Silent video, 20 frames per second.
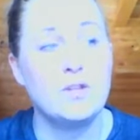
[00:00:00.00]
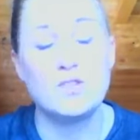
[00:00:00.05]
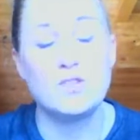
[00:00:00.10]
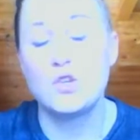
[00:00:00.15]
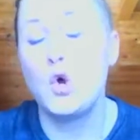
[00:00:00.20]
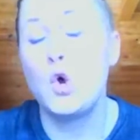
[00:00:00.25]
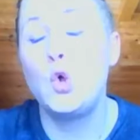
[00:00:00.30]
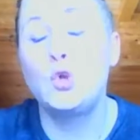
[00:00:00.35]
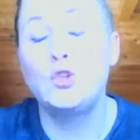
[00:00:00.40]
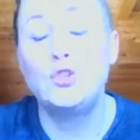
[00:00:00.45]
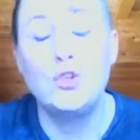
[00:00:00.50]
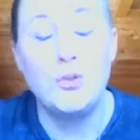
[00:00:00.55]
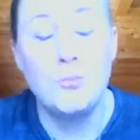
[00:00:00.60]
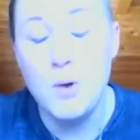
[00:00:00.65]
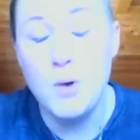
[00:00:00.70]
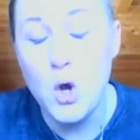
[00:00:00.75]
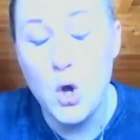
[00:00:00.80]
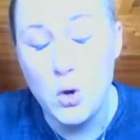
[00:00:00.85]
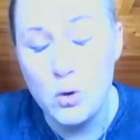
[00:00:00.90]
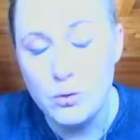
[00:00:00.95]
it's cold to
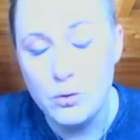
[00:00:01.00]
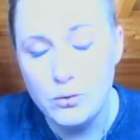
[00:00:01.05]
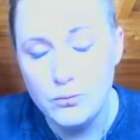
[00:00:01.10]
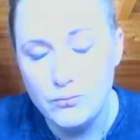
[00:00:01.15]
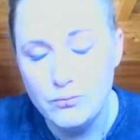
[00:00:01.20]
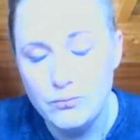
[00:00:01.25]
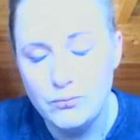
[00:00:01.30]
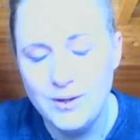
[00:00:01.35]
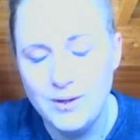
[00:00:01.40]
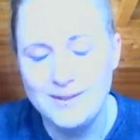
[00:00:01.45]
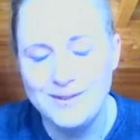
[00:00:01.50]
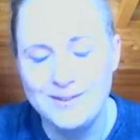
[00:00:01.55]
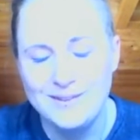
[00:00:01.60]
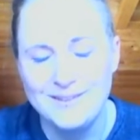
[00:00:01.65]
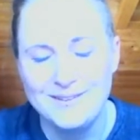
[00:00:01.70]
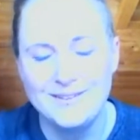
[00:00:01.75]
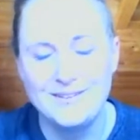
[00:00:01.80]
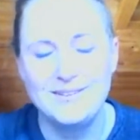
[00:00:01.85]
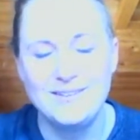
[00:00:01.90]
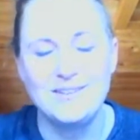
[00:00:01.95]
the bone.
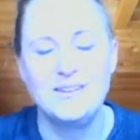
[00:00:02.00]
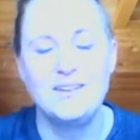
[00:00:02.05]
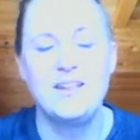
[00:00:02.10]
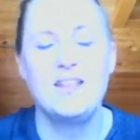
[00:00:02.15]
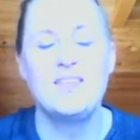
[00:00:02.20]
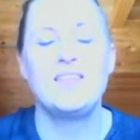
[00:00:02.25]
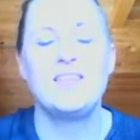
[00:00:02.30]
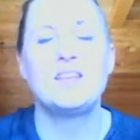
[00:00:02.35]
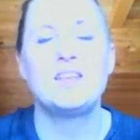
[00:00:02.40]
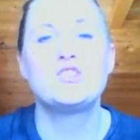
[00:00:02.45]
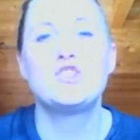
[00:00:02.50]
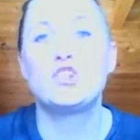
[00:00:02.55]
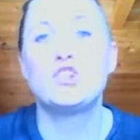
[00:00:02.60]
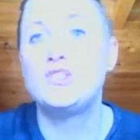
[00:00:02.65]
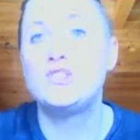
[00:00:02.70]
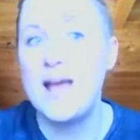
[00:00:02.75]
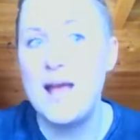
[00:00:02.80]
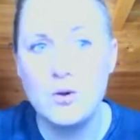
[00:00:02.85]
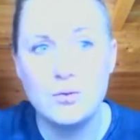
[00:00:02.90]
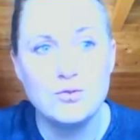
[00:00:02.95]
Things
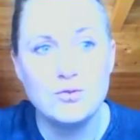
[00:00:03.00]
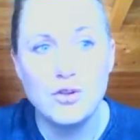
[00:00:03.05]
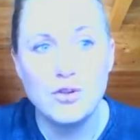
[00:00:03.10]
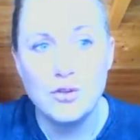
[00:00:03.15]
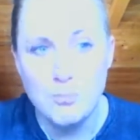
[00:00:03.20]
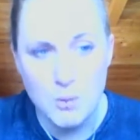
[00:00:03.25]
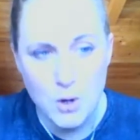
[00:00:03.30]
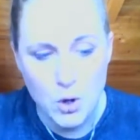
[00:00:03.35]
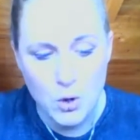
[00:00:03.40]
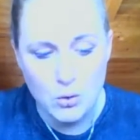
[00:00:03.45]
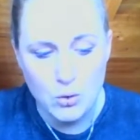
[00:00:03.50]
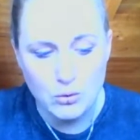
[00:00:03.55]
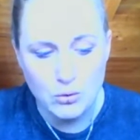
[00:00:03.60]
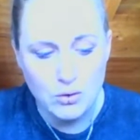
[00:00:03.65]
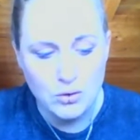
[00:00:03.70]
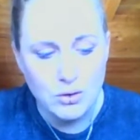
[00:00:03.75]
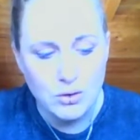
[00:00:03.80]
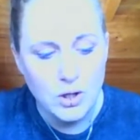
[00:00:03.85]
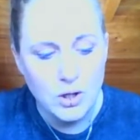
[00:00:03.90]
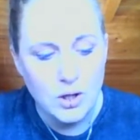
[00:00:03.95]
are down to the
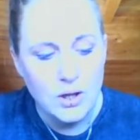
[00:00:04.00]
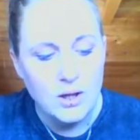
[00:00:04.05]
bone.